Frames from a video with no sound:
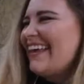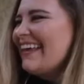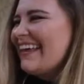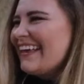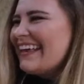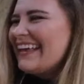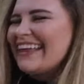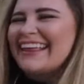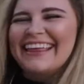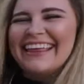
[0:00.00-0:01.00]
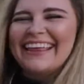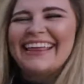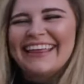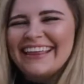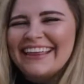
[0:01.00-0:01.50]

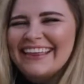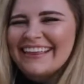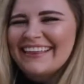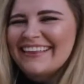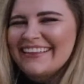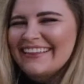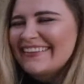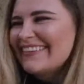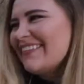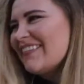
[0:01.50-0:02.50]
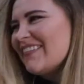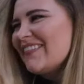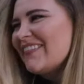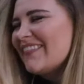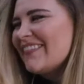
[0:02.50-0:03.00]

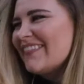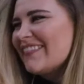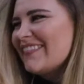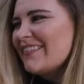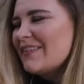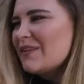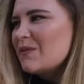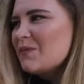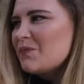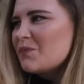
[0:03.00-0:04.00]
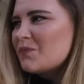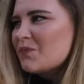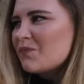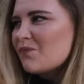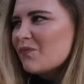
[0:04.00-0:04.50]

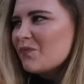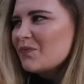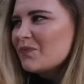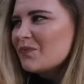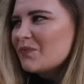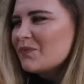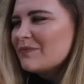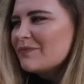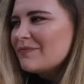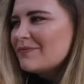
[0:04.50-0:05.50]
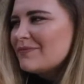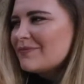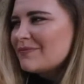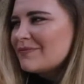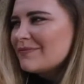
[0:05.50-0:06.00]

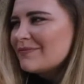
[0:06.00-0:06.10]
(silent)